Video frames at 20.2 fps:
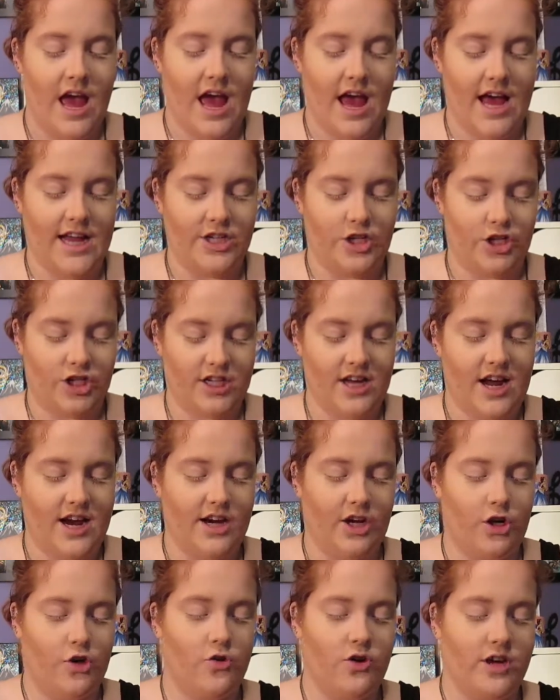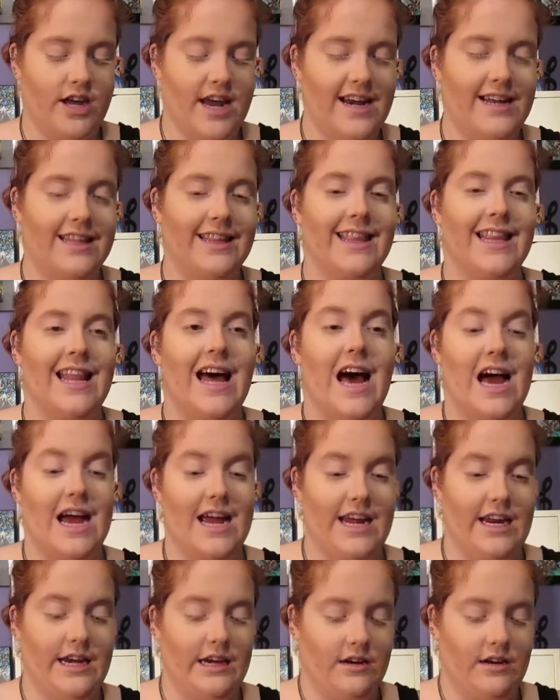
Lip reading: and just kind of create a line